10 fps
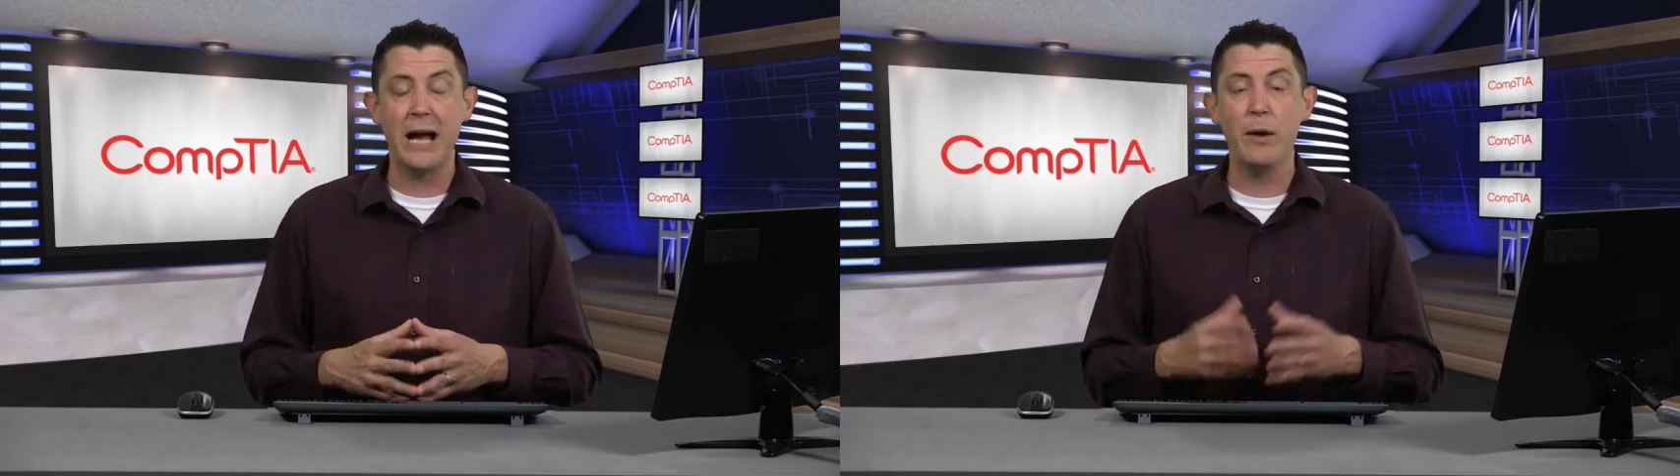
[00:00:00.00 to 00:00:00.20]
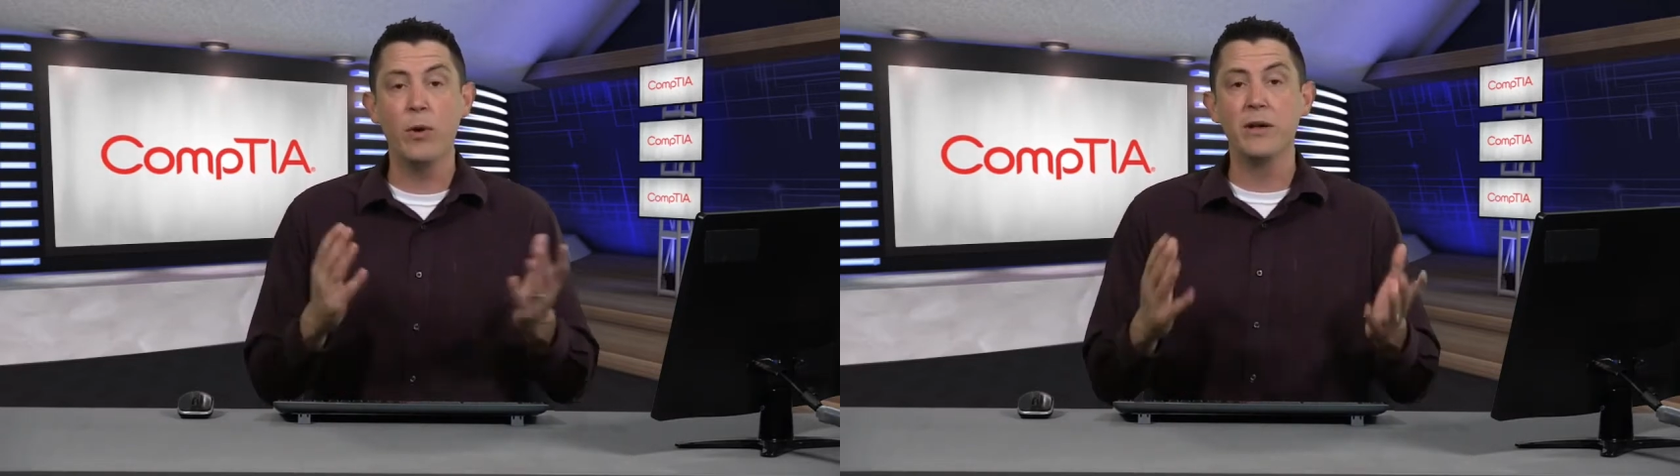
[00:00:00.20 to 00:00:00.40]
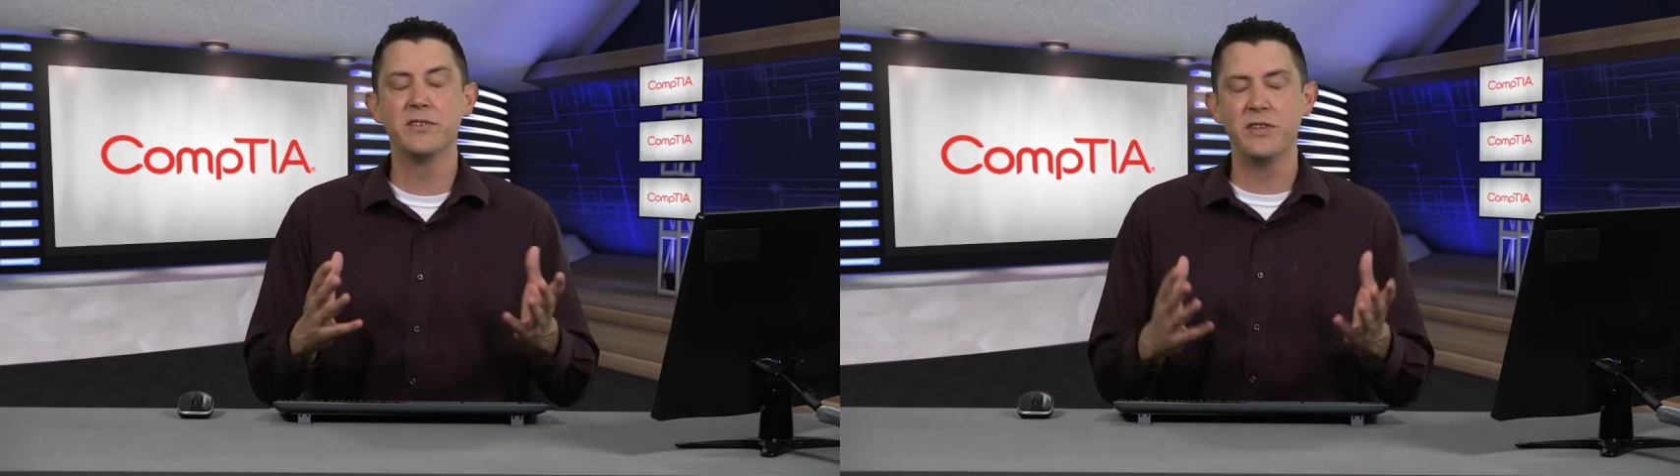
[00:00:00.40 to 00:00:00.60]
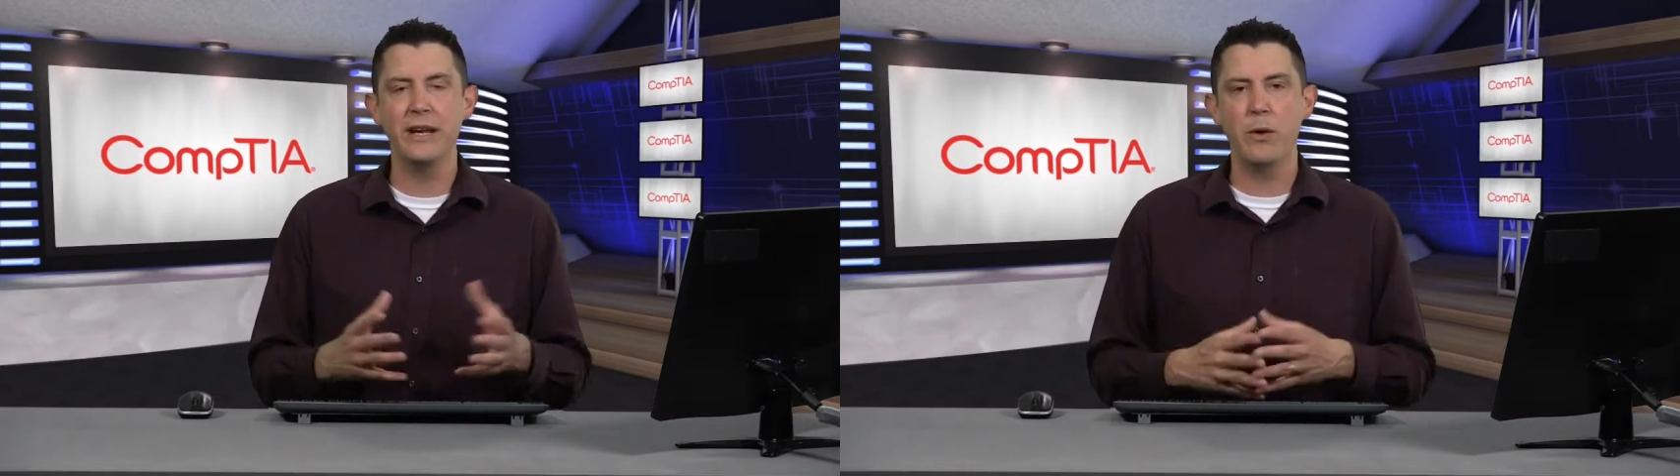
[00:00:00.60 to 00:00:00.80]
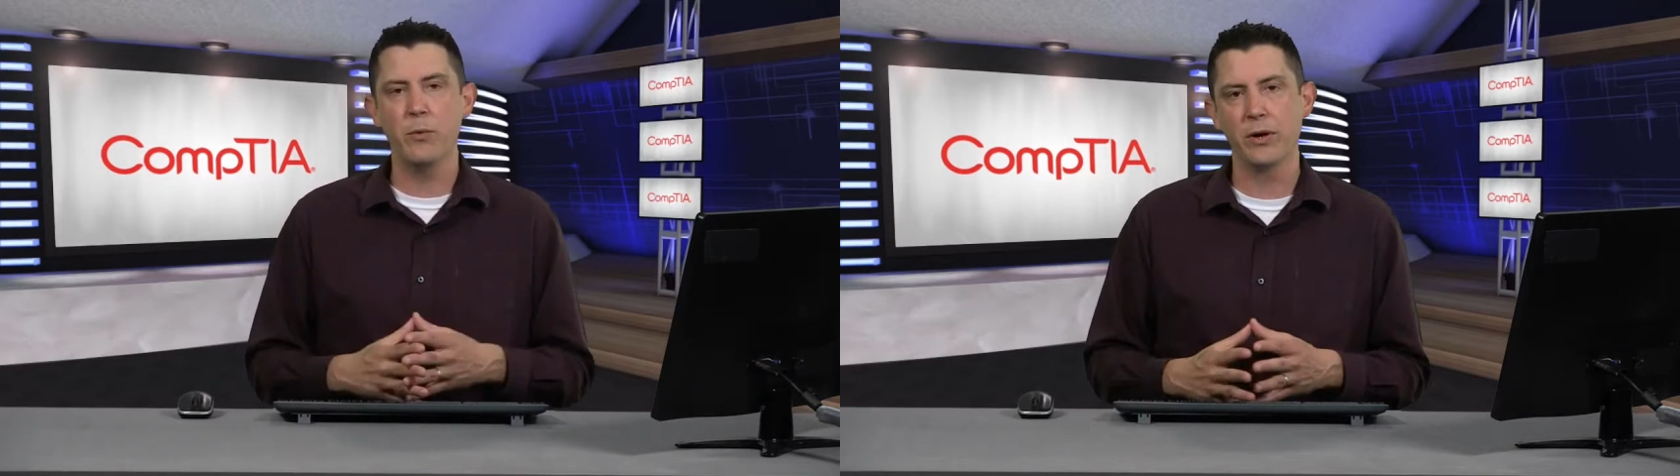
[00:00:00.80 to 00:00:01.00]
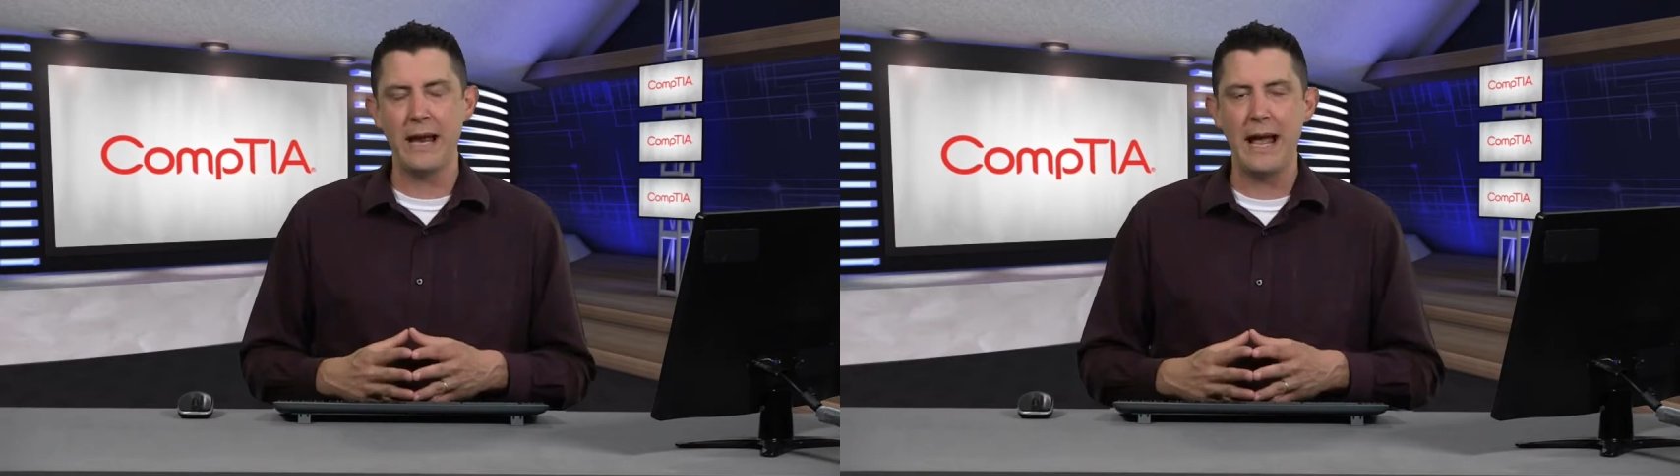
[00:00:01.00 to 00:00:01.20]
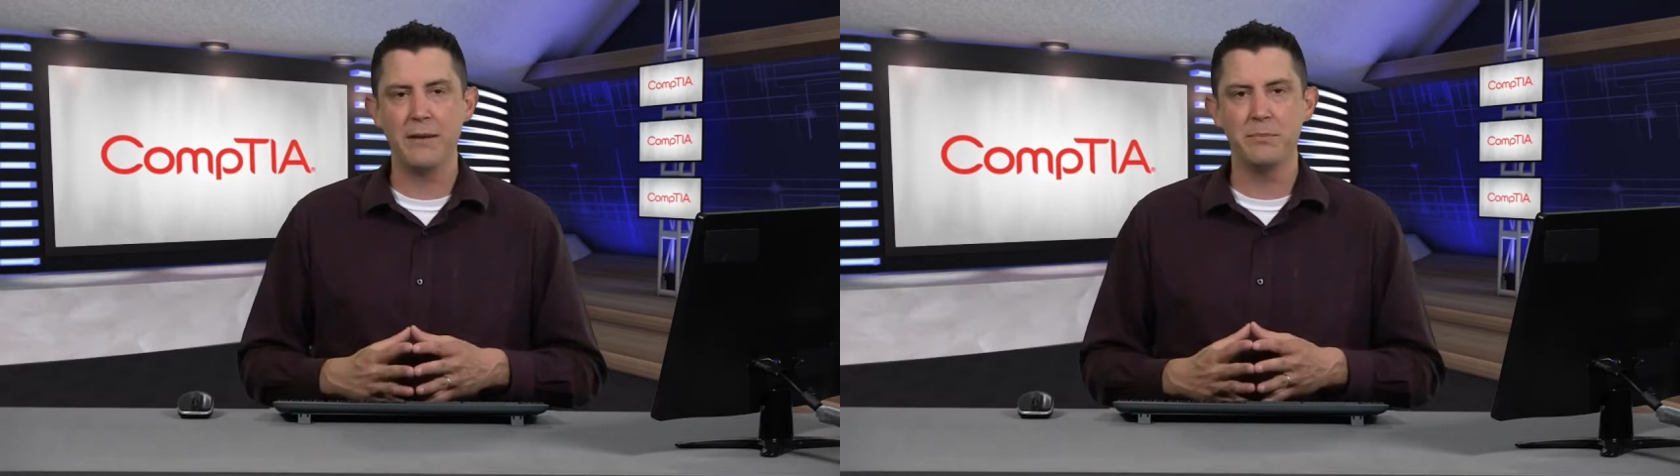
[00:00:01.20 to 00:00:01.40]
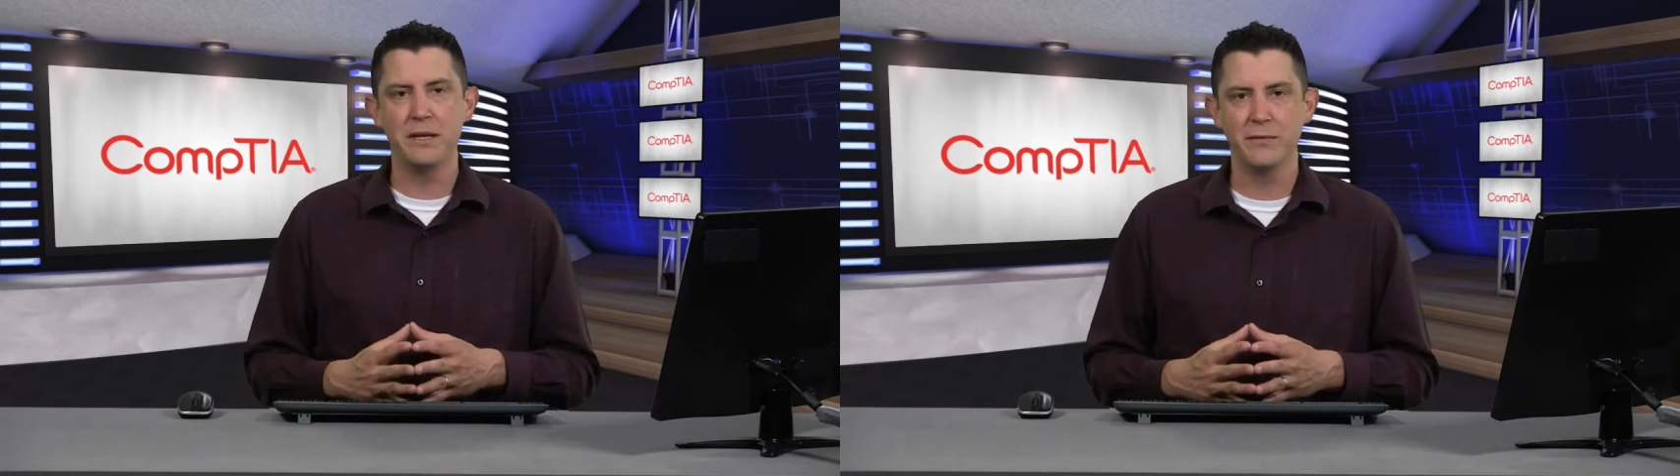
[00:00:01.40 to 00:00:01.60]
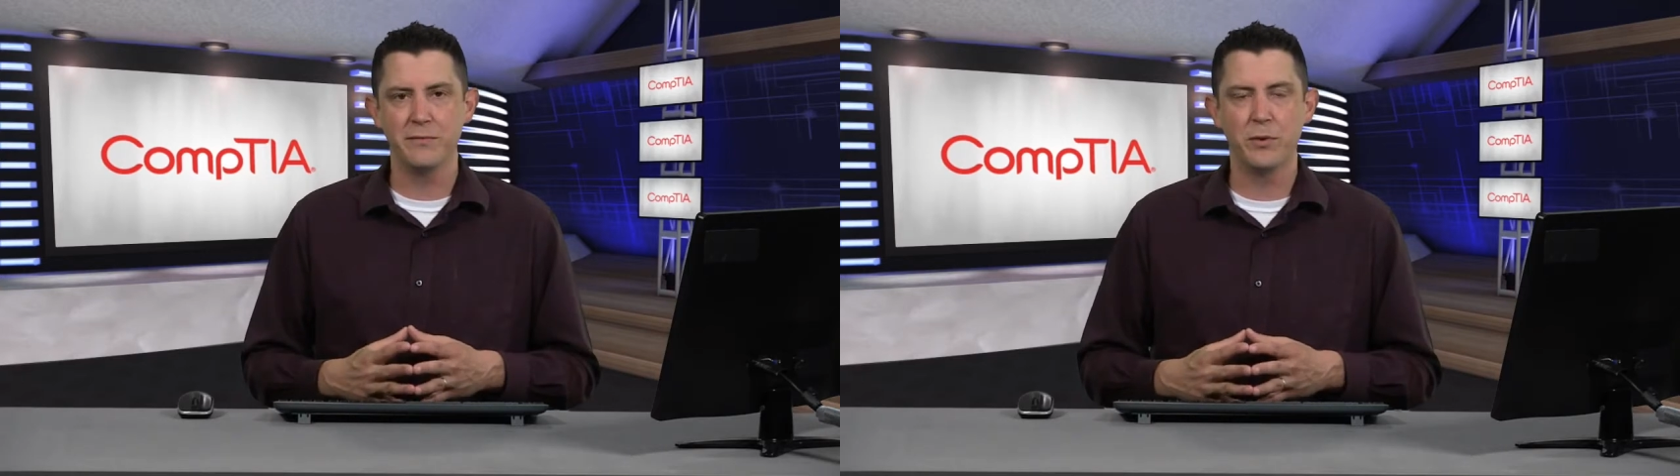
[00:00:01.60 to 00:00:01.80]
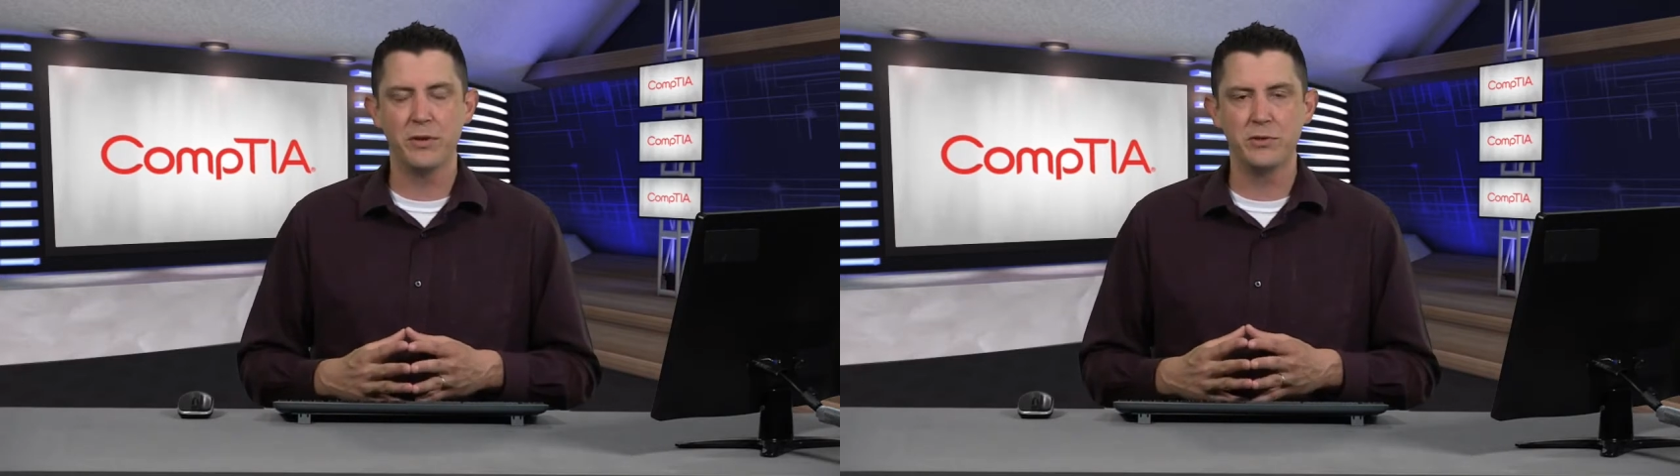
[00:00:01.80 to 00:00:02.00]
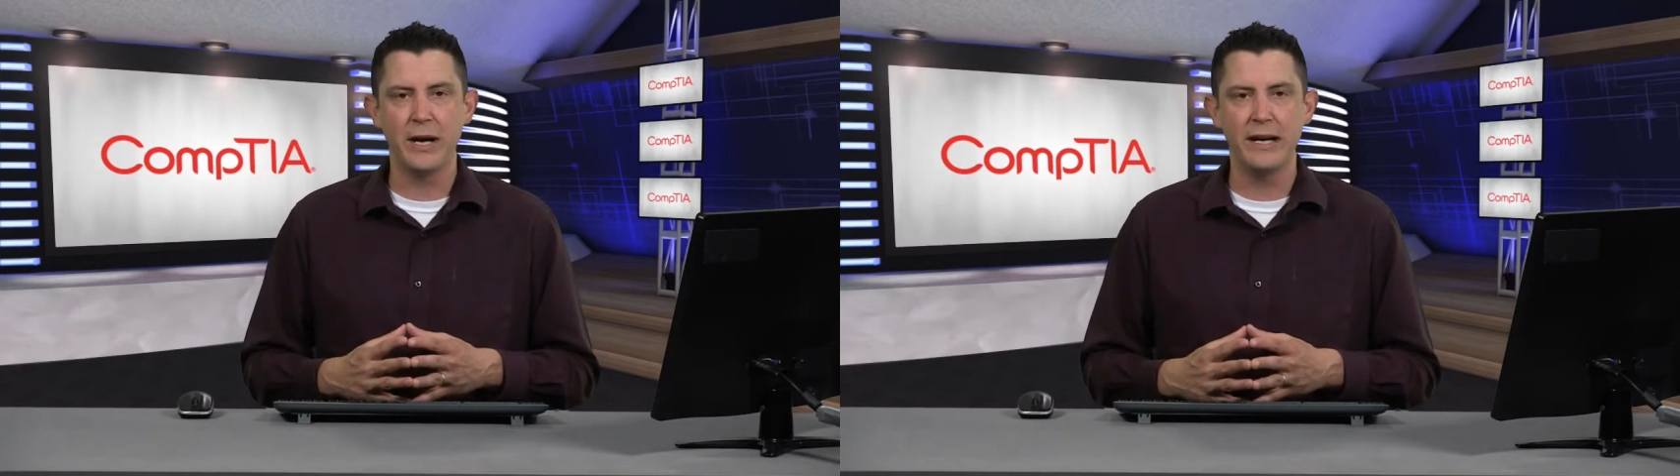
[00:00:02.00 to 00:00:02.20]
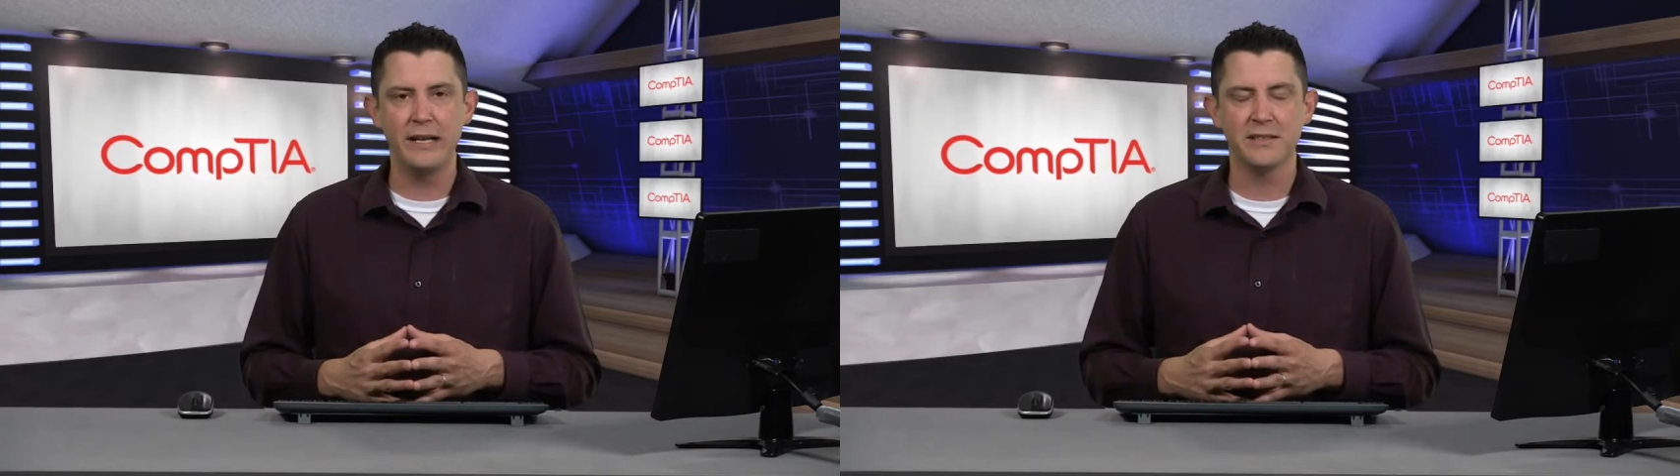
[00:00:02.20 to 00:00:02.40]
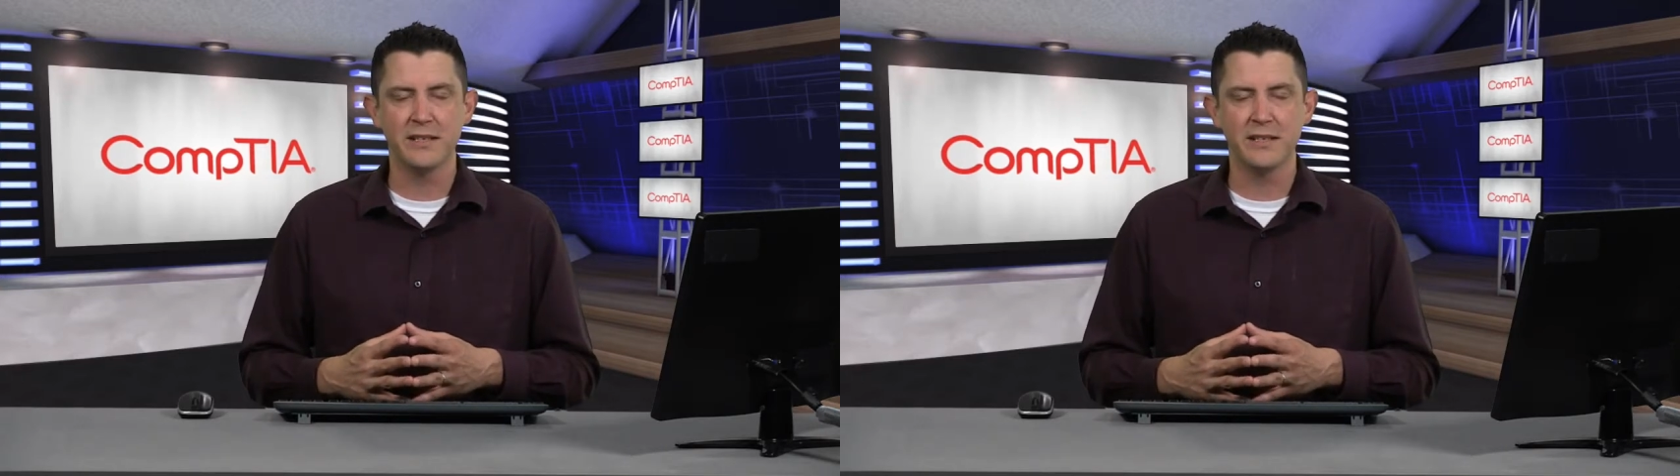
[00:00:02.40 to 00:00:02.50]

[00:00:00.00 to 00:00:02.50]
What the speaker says: I was the network admin for the training